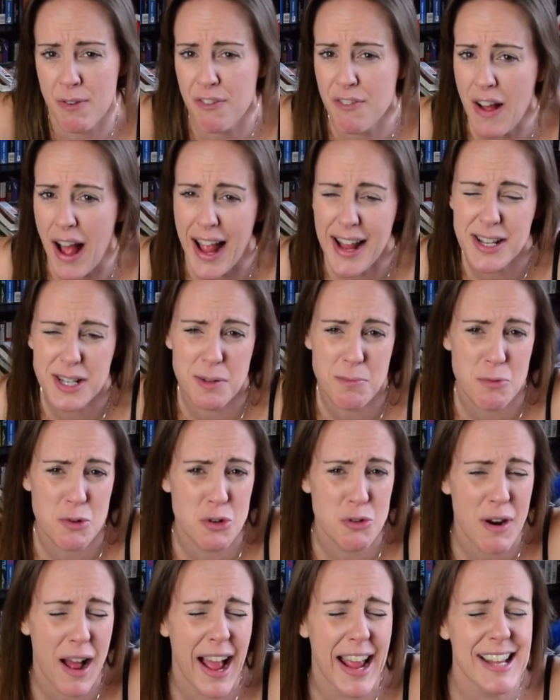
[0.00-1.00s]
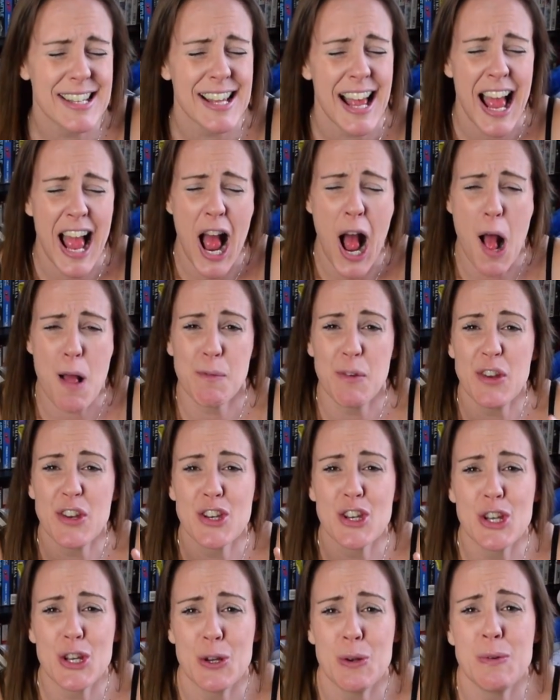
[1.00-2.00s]
fights, some cries, I
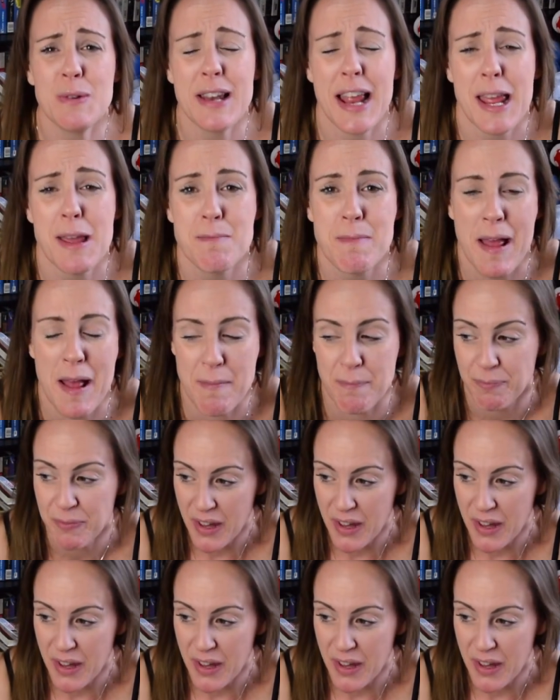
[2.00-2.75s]
mean you name it.